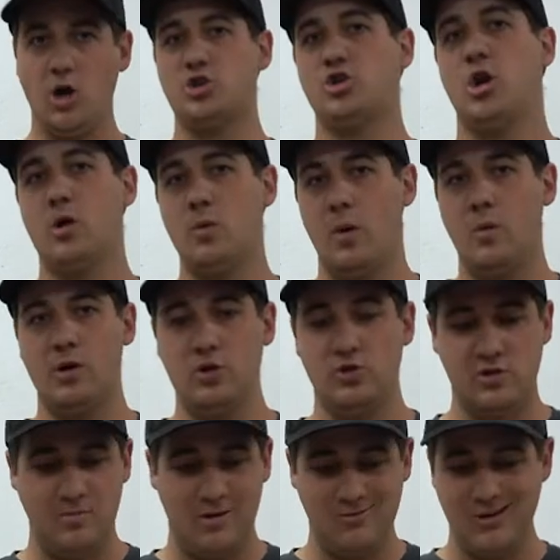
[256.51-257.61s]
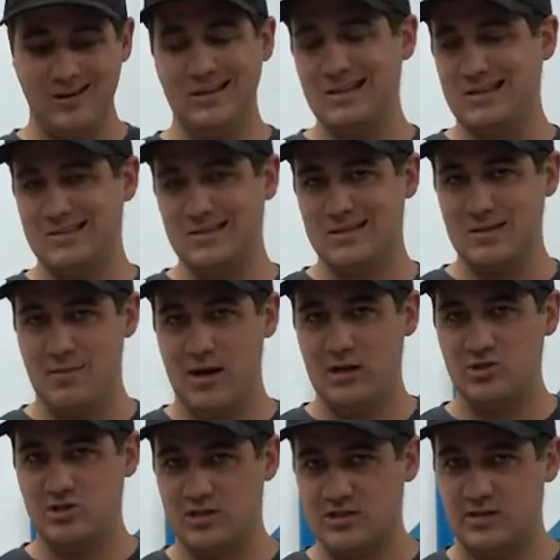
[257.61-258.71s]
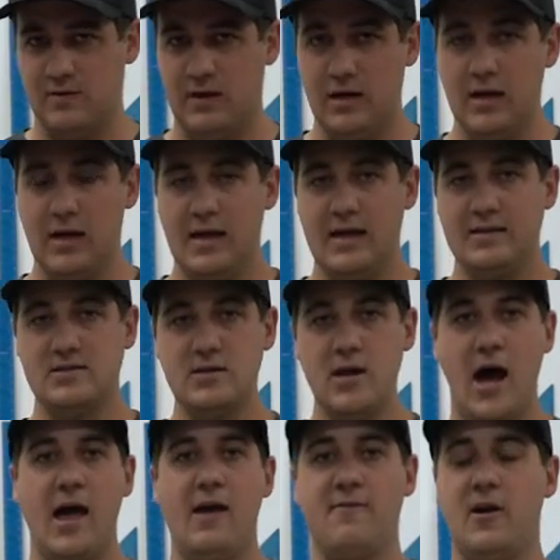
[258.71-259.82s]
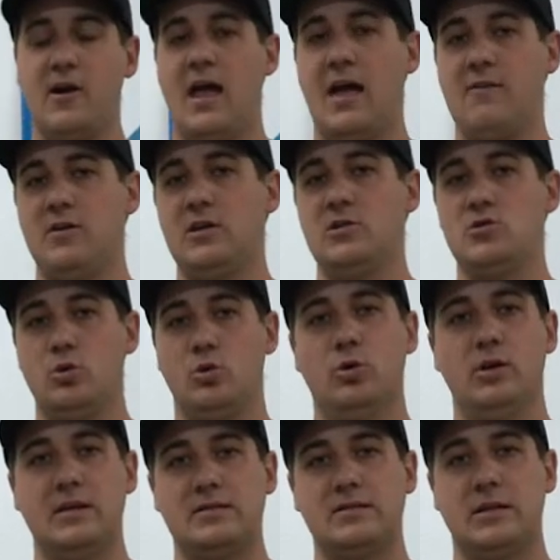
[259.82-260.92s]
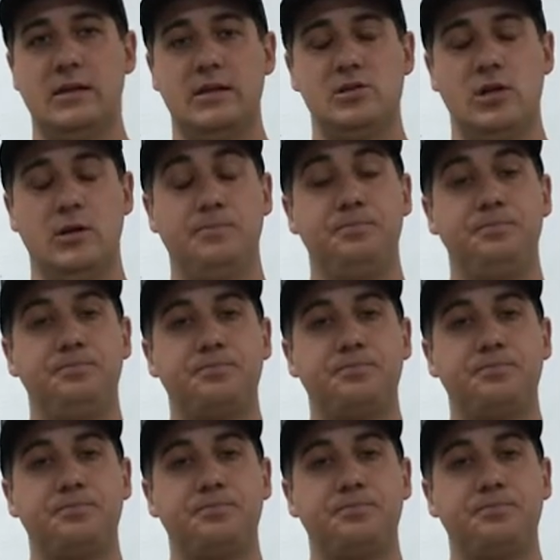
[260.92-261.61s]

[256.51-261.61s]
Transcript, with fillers: I'll show you what we're using. But really, this is the main gist of it. It's not a very heavy tool installation.